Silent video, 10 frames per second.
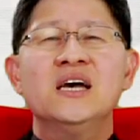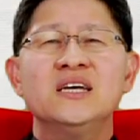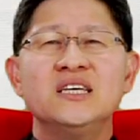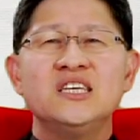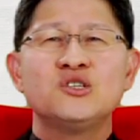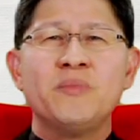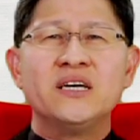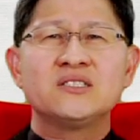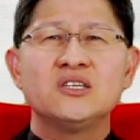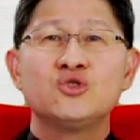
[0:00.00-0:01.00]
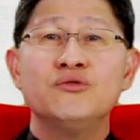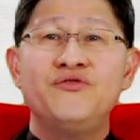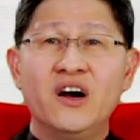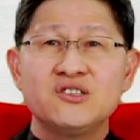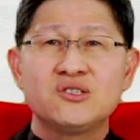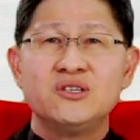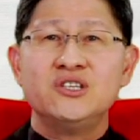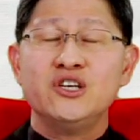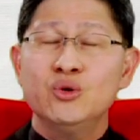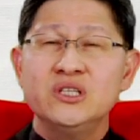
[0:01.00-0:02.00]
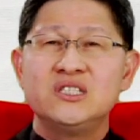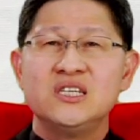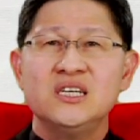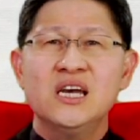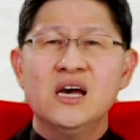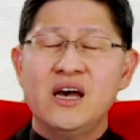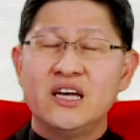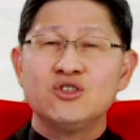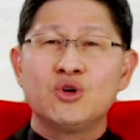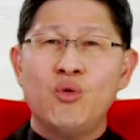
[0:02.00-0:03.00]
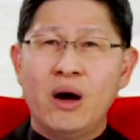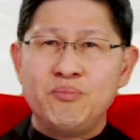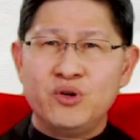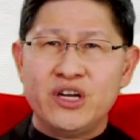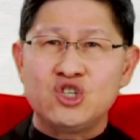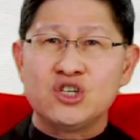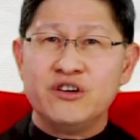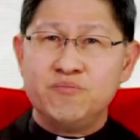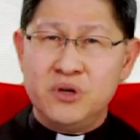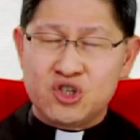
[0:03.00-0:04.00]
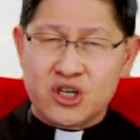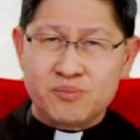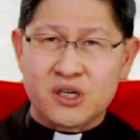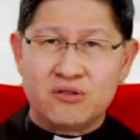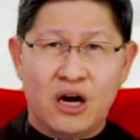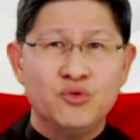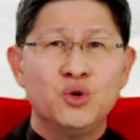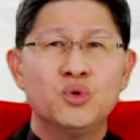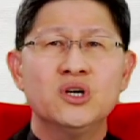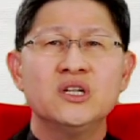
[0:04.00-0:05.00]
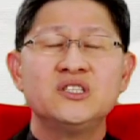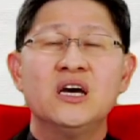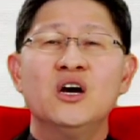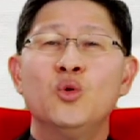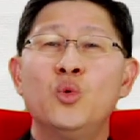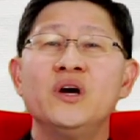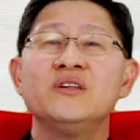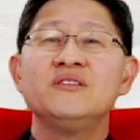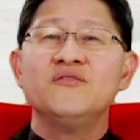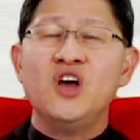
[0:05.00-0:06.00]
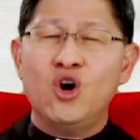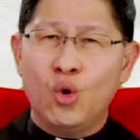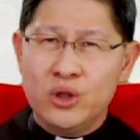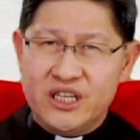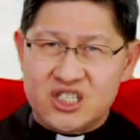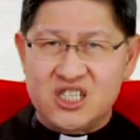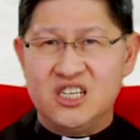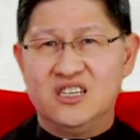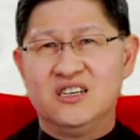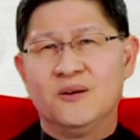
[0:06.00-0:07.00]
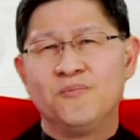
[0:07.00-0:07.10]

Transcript: it is meant to foster the unity and cooperation of bishops around the world with the Holy See.